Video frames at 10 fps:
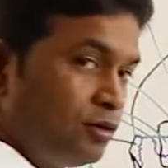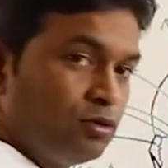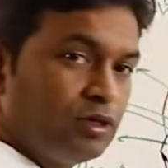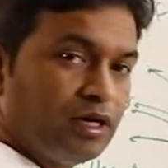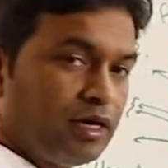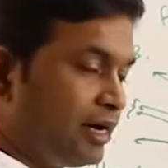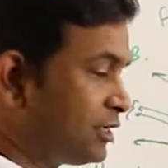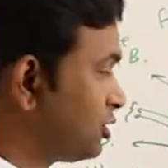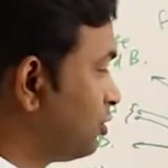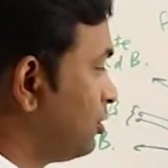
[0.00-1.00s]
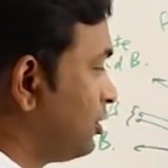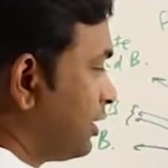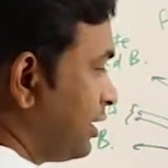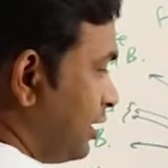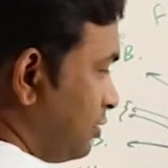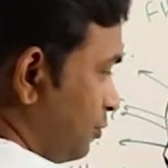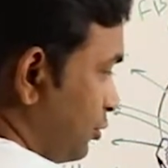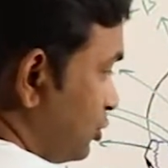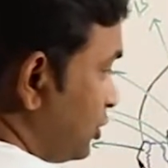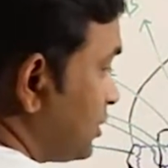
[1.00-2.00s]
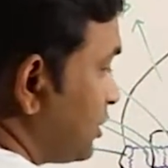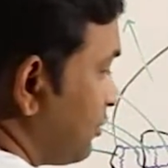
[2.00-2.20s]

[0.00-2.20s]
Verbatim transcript: to the external auditory canal, posterior